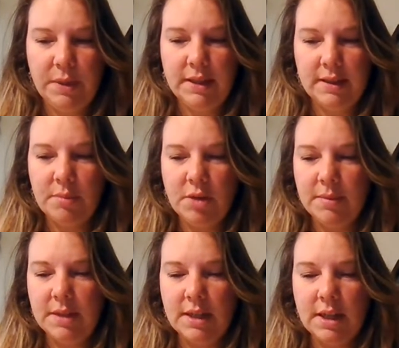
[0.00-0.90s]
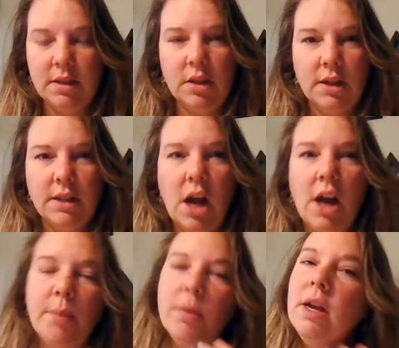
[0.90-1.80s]
because sometimes that takes a lot of
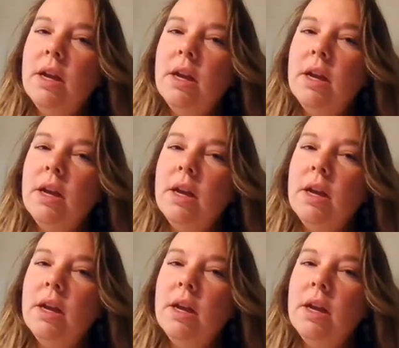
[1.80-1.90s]
time.